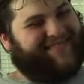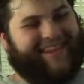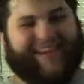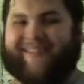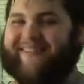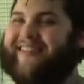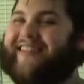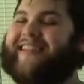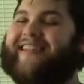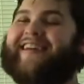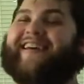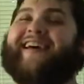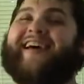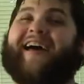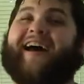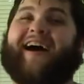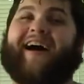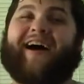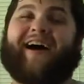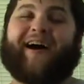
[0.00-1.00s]
Damn
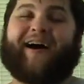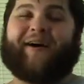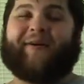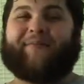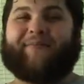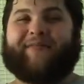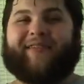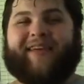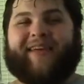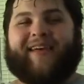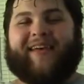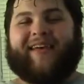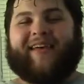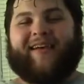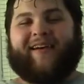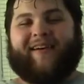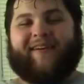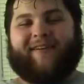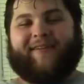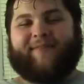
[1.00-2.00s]
it. Um,
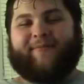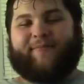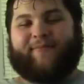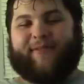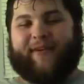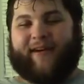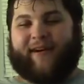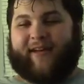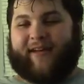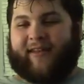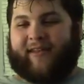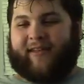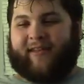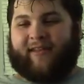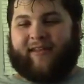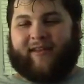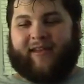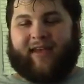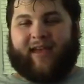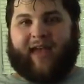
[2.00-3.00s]
but
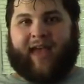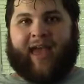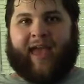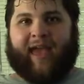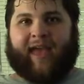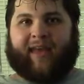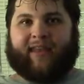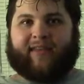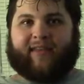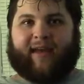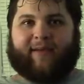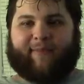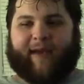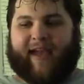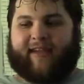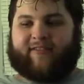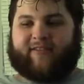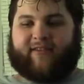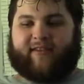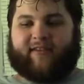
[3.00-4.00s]
and I'm
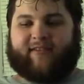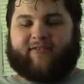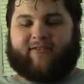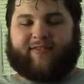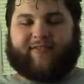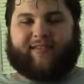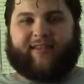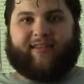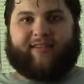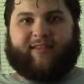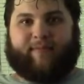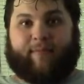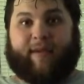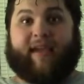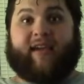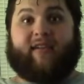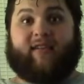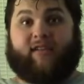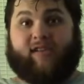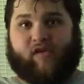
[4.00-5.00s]
actually interested to
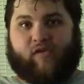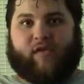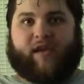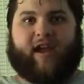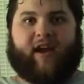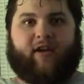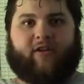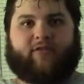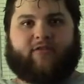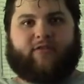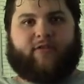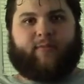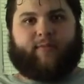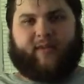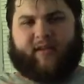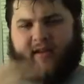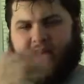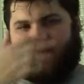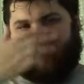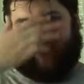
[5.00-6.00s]
make a new character
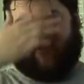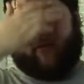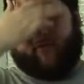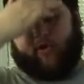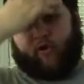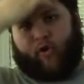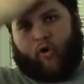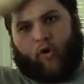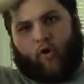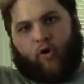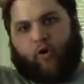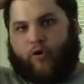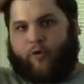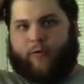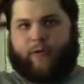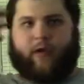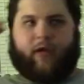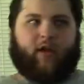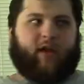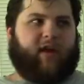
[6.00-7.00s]
because of the
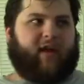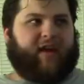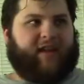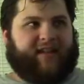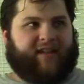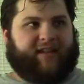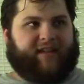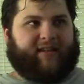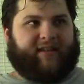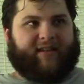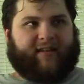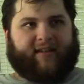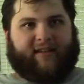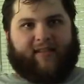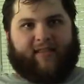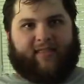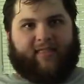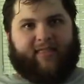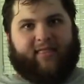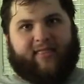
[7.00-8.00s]
whole
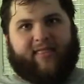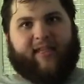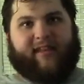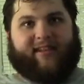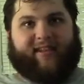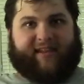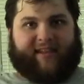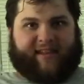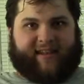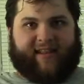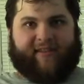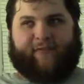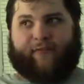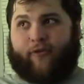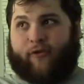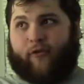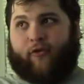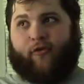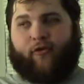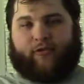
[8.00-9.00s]
the
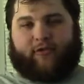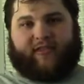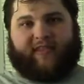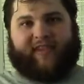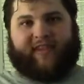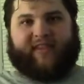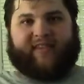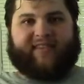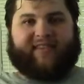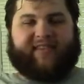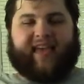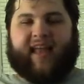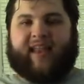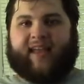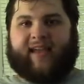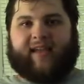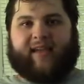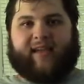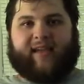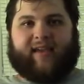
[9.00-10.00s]
difficulty
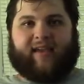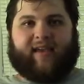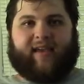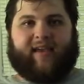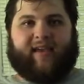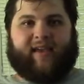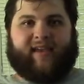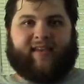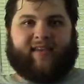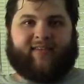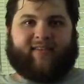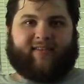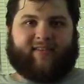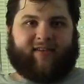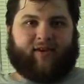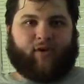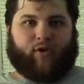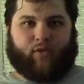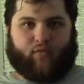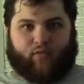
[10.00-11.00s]
setting is
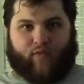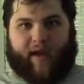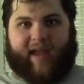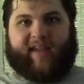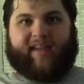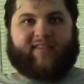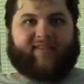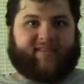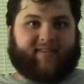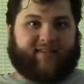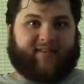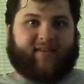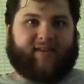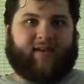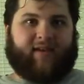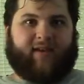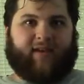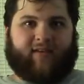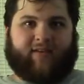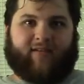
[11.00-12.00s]
your race.
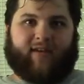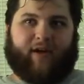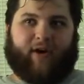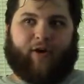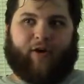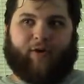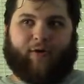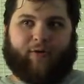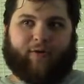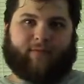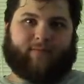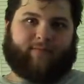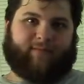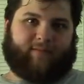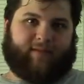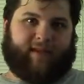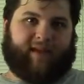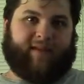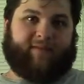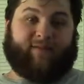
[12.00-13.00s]
So
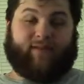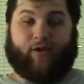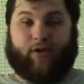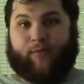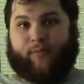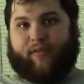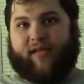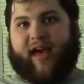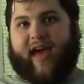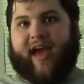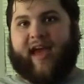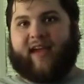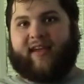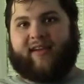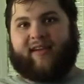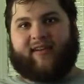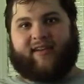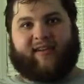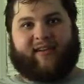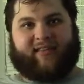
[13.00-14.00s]
if you're black,
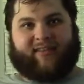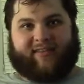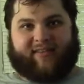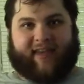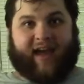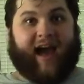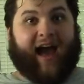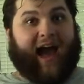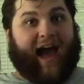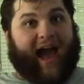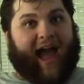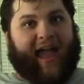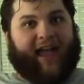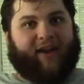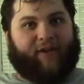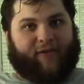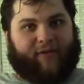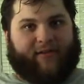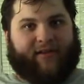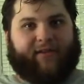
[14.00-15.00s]
it's a
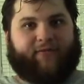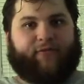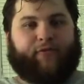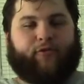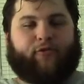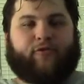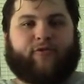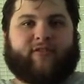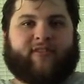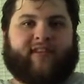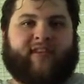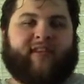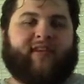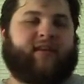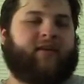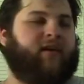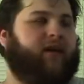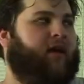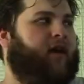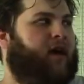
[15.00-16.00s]
higher
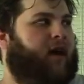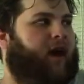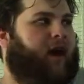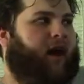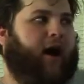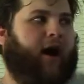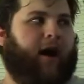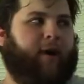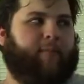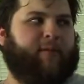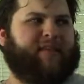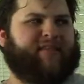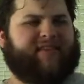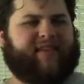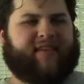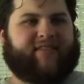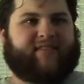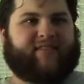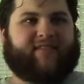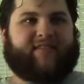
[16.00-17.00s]
difficulty. Um, it
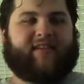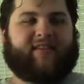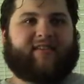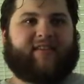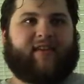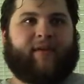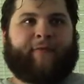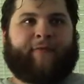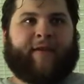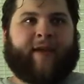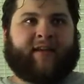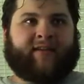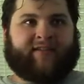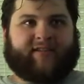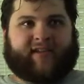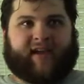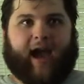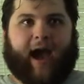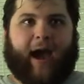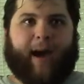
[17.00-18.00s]
says it doesn't
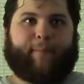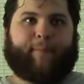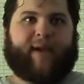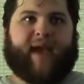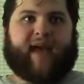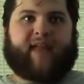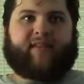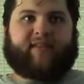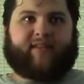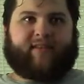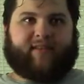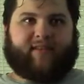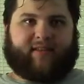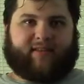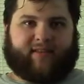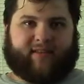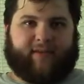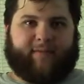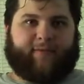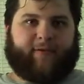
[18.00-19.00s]
affect combat
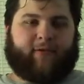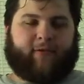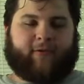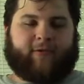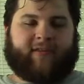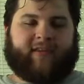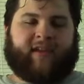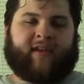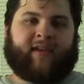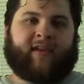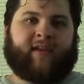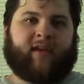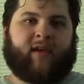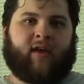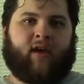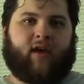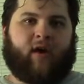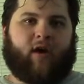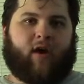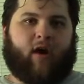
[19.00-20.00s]
difficulty.
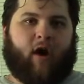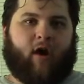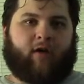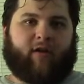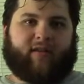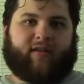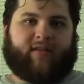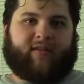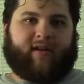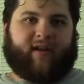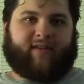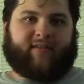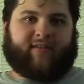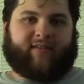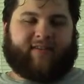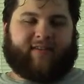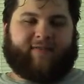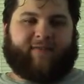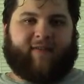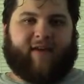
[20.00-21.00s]
All it does
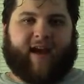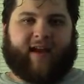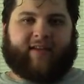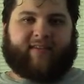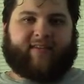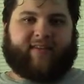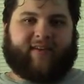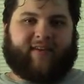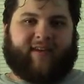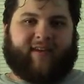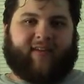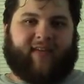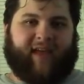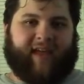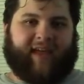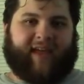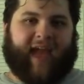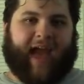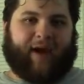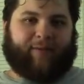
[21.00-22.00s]
is affect
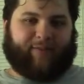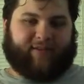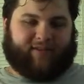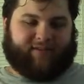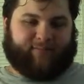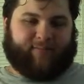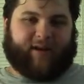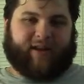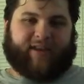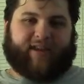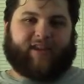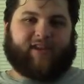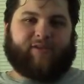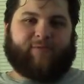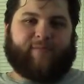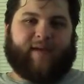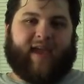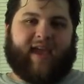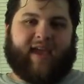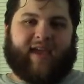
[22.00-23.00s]
like how much money you
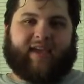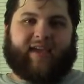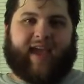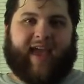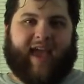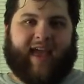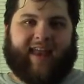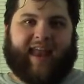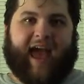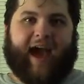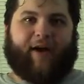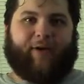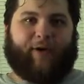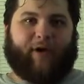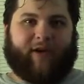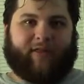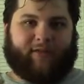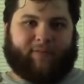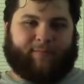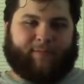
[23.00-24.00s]
make and how
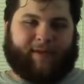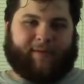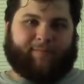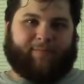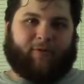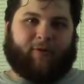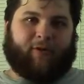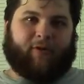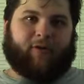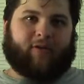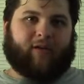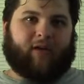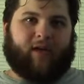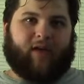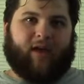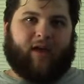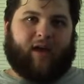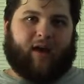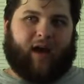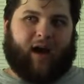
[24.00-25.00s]
other people
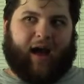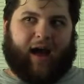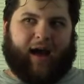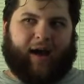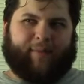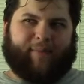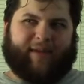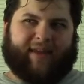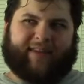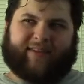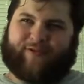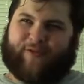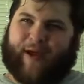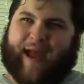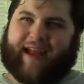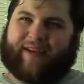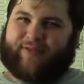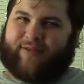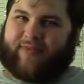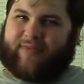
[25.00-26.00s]
um,
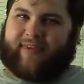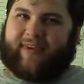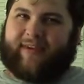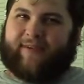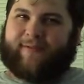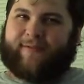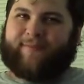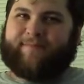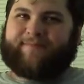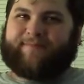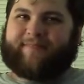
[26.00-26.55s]
interact with you,